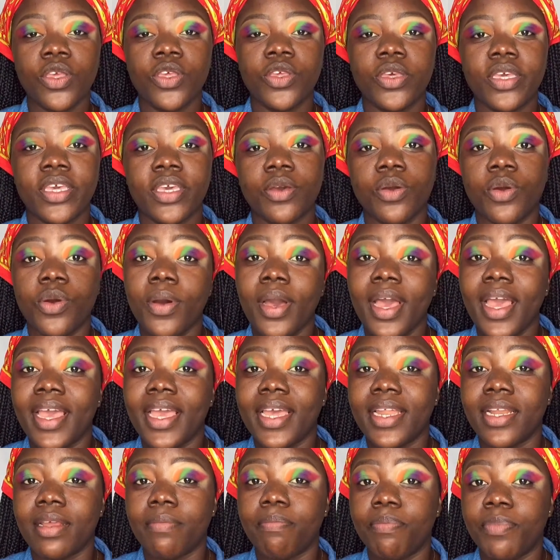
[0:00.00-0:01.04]
You can go
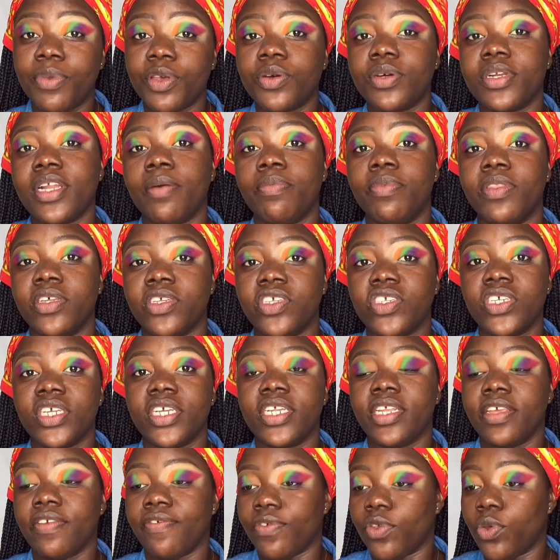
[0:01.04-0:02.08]
ahead and build up the
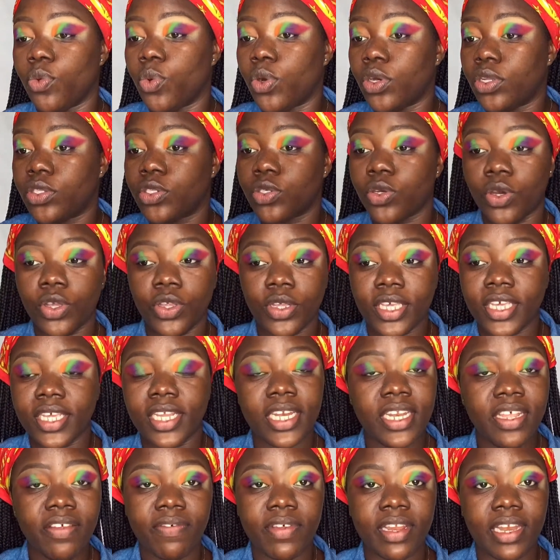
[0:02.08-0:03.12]
shade if you want, or you
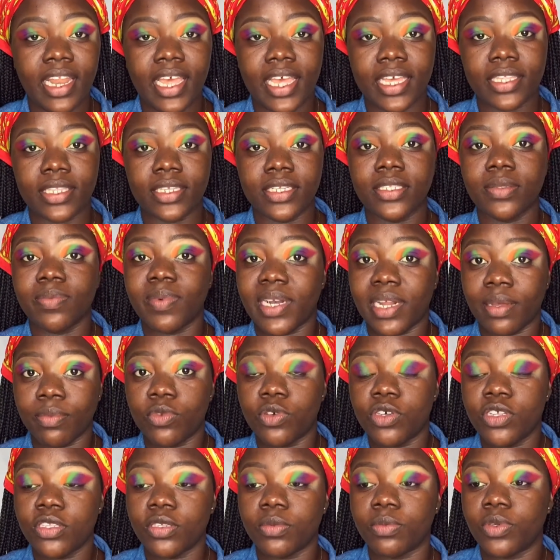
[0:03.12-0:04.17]
can leave it like this, but I'm
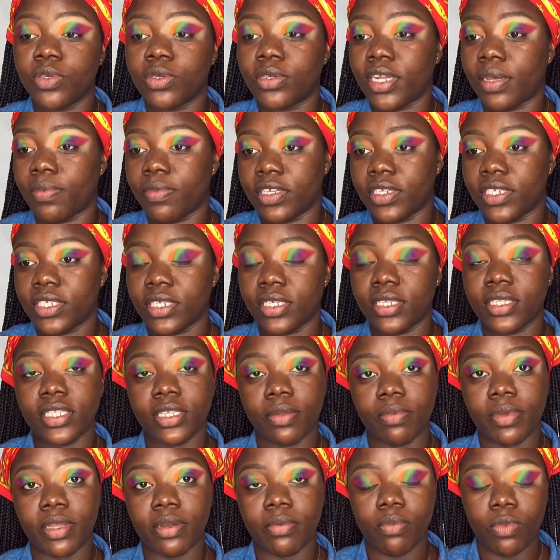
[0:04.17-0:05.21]
going to build up the shades a
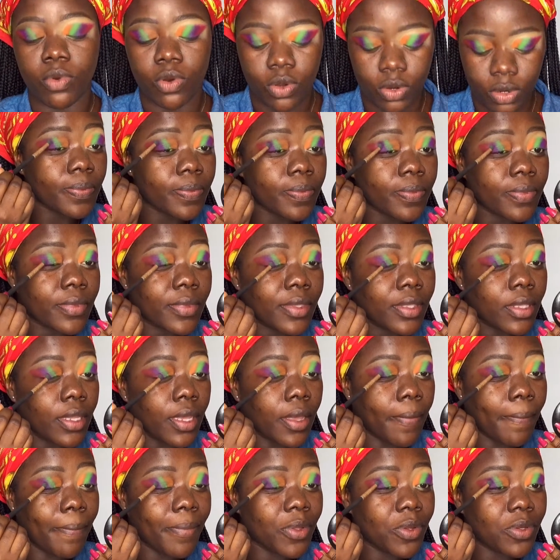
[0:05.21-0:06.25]
bit more.
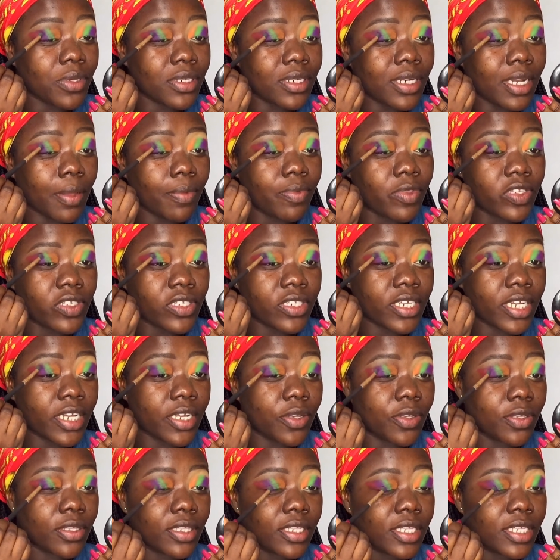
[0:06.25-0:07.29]
I'm building up the
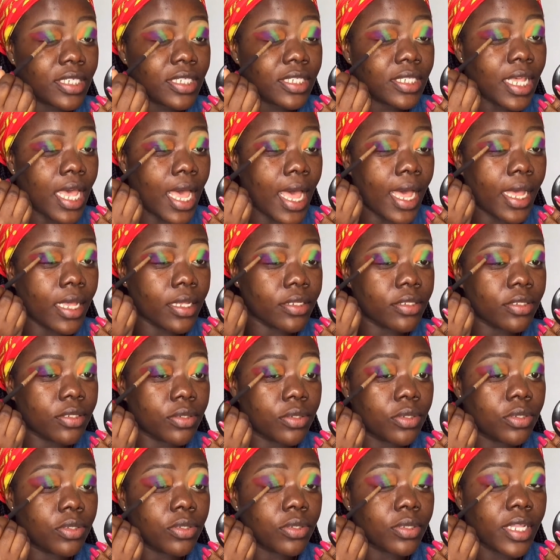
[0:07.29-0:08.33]
shade on this eye
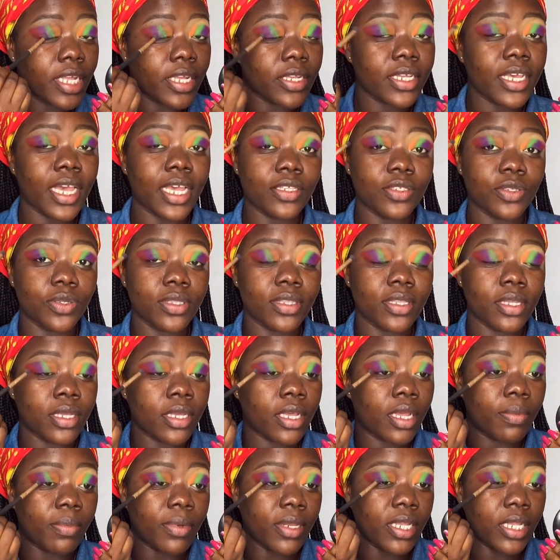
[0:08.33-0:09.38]
too so that you guys don't
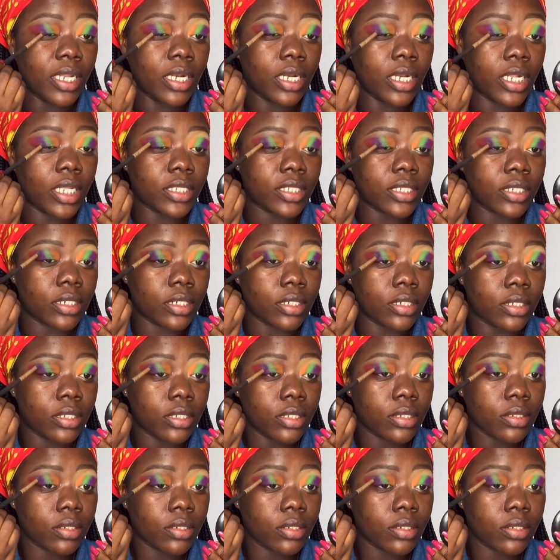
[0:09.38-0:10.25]
think I'm neglecting it.